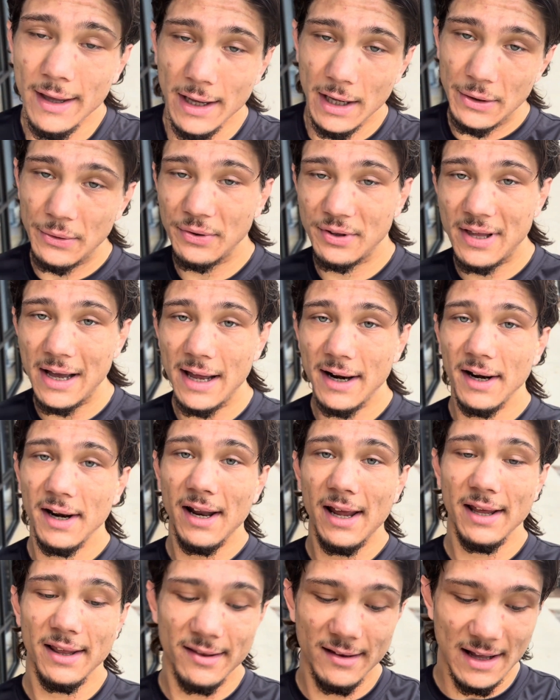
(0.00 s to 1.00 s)
It was kind of
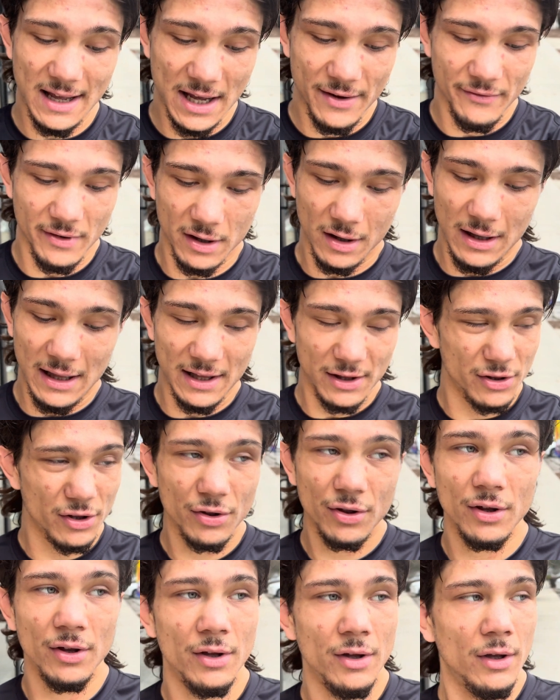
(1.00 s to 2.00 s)
nice not having a class.
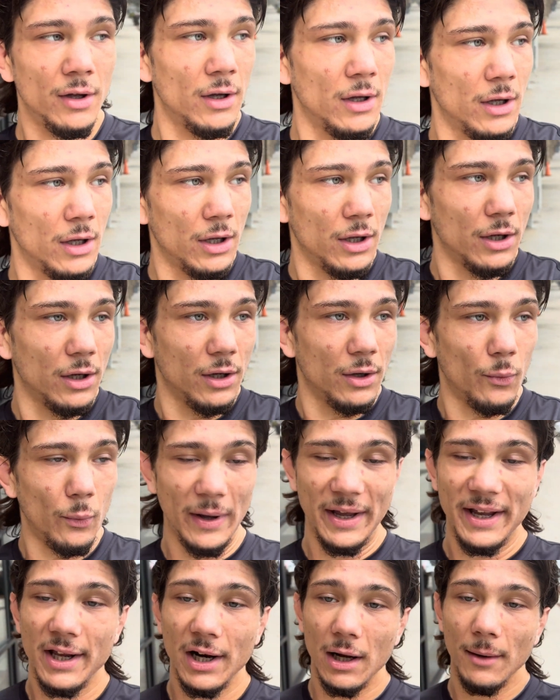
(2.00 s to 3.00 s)
Just
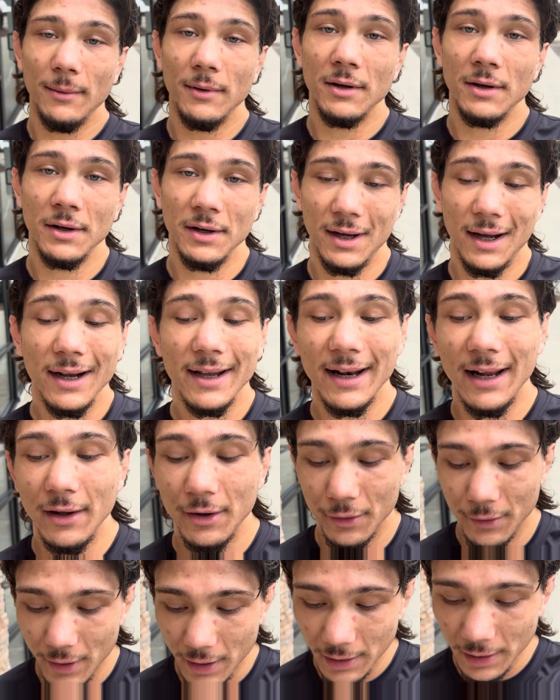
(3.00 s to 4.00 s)
waking up, knocking out
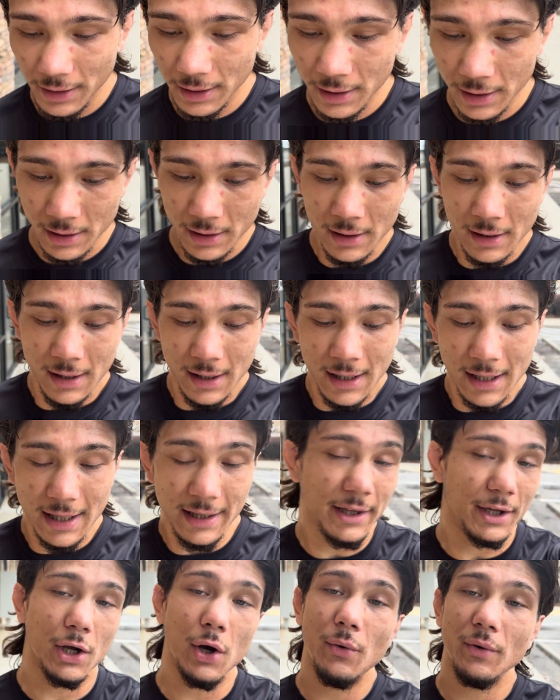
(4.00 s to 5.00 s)
a run, and
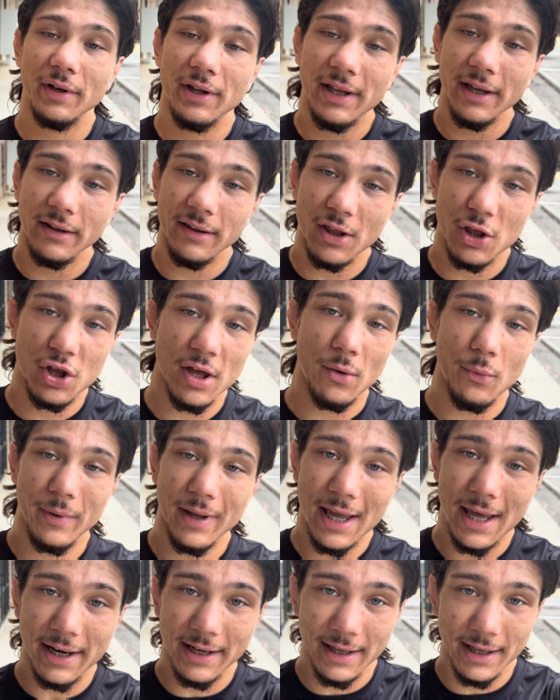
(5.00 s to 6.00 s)
then going to get the shit we
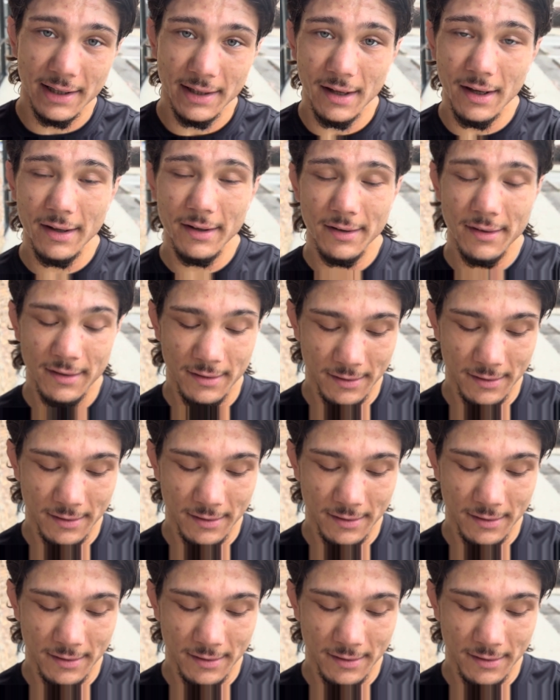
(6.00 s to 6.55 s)
got to get done.